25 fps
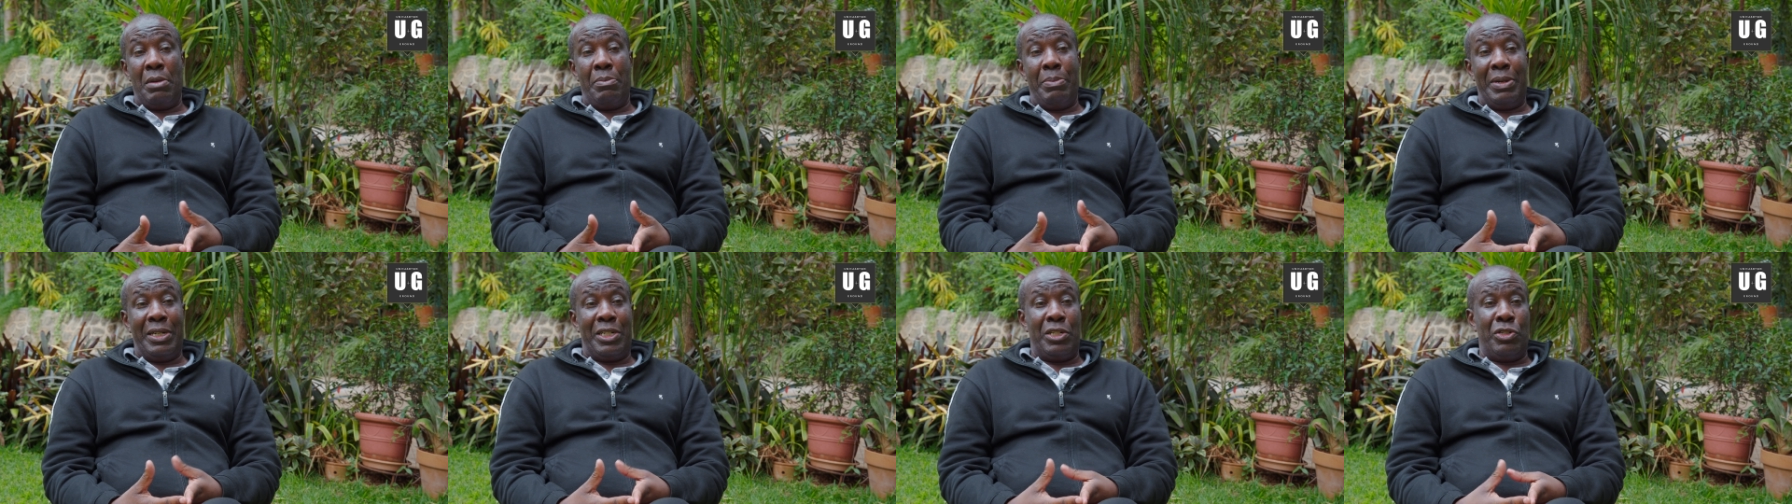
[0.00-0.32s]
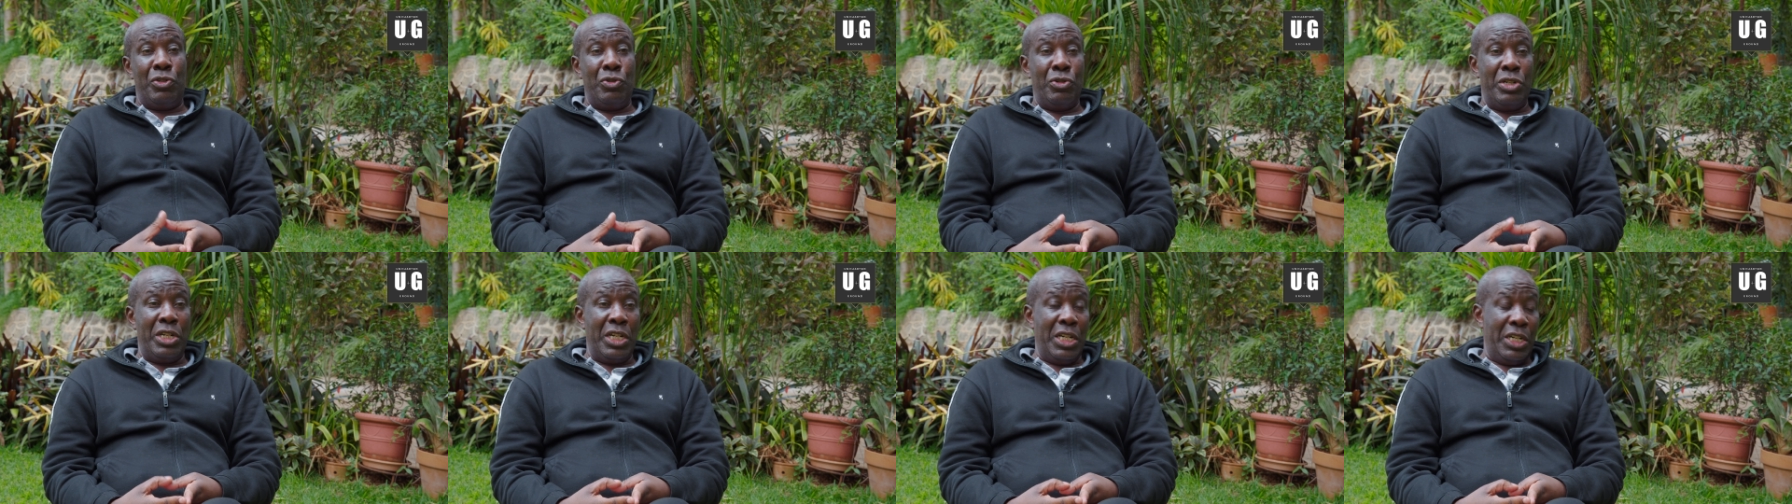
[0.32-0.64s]
But
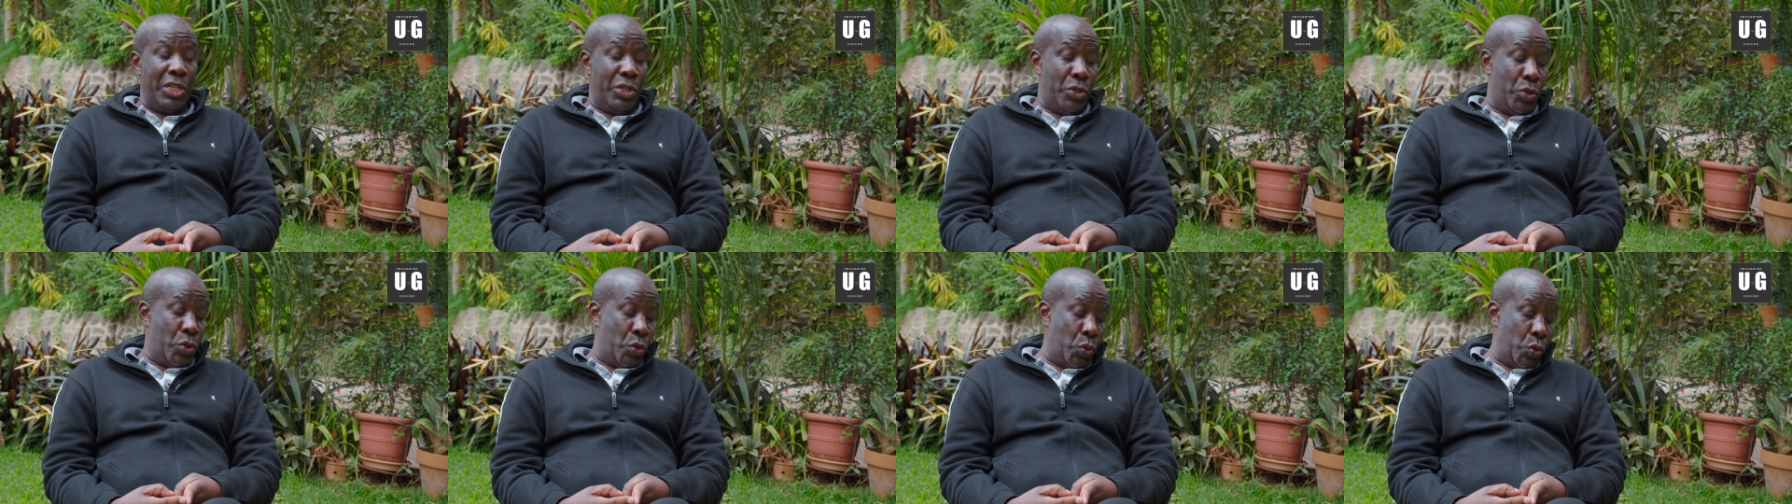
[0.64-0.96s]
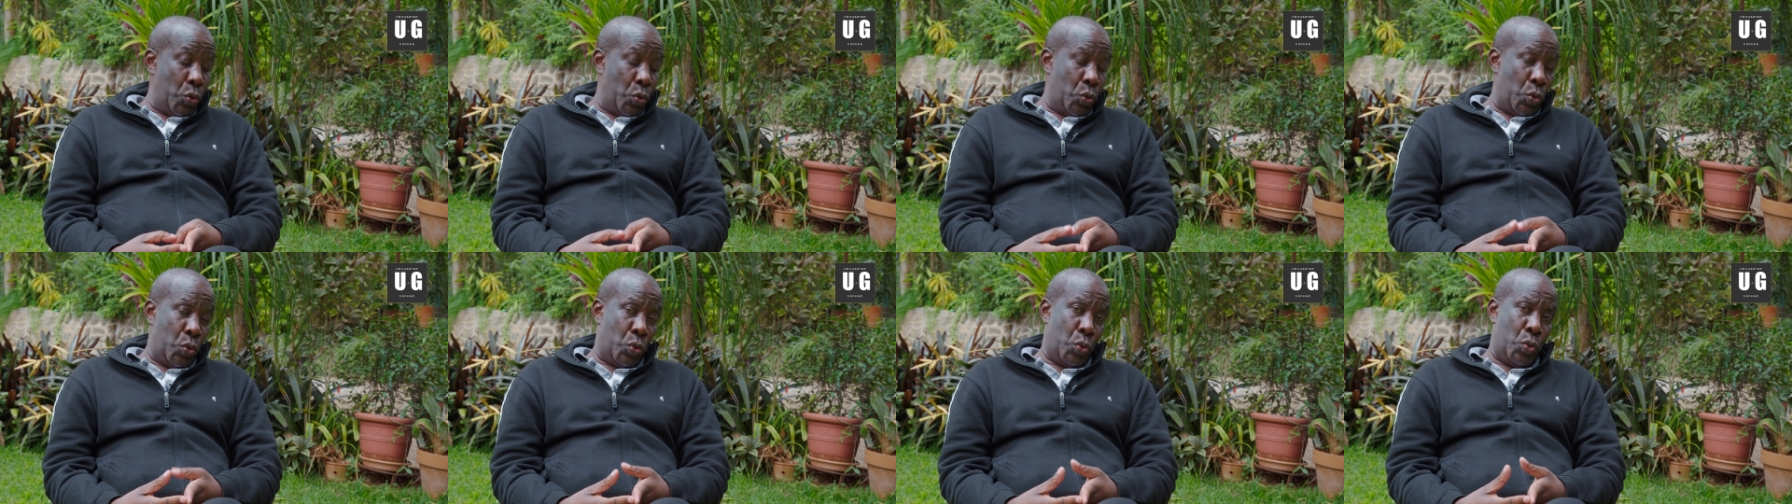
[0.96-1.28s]
you need
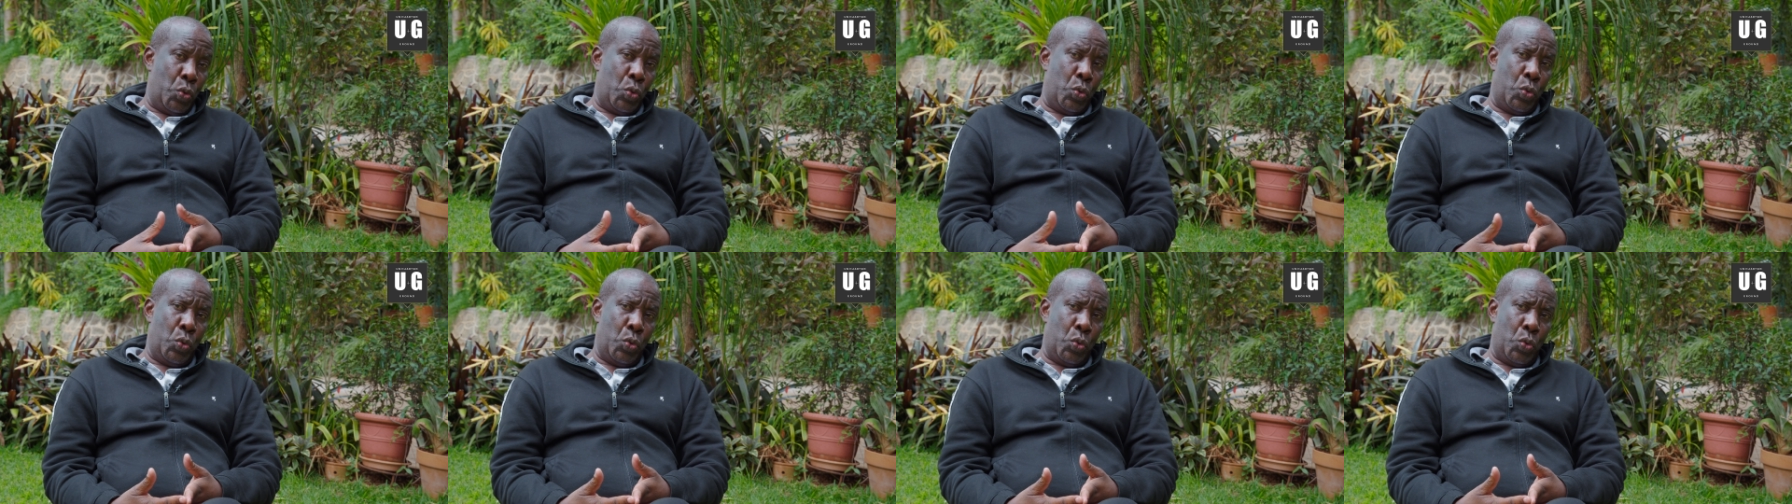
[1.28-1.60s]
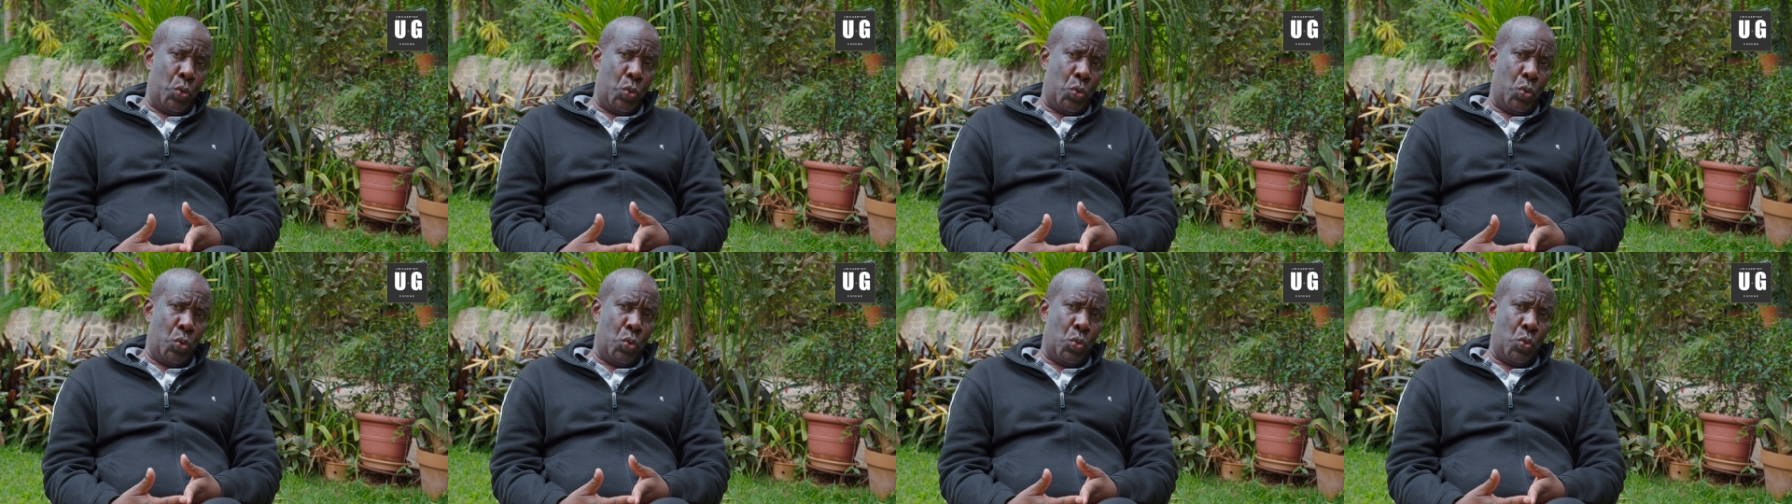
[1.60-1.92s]

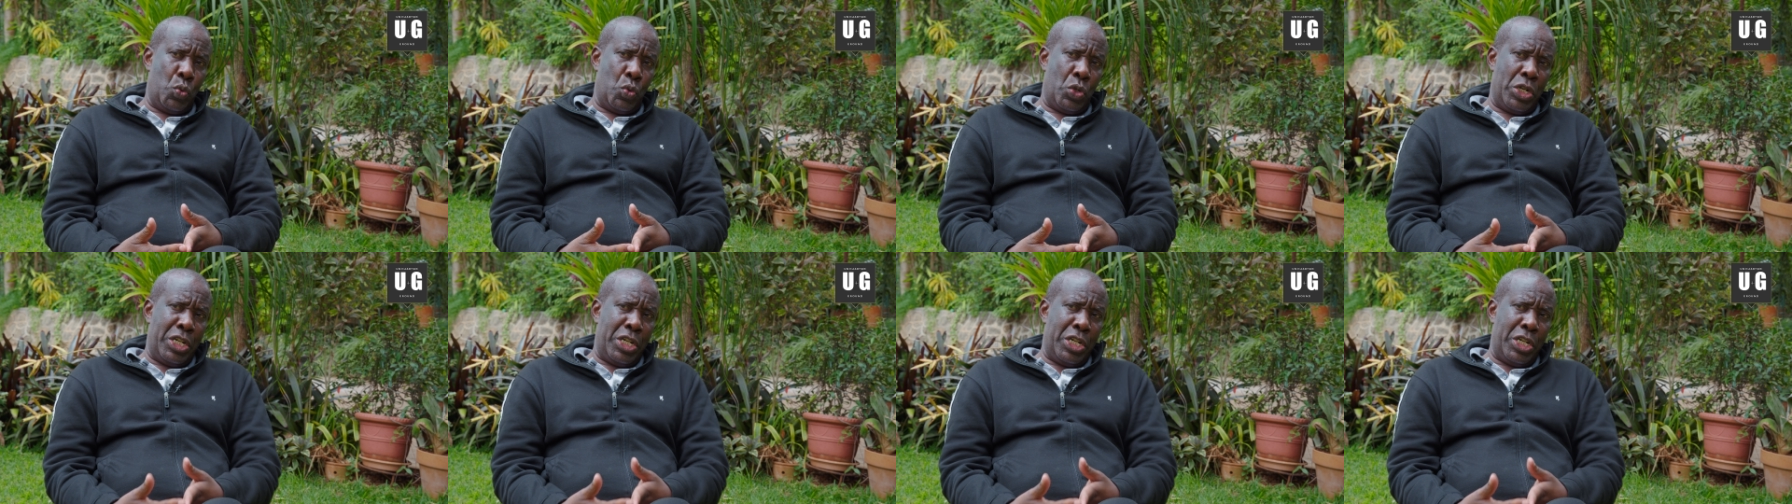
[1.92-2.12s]
to,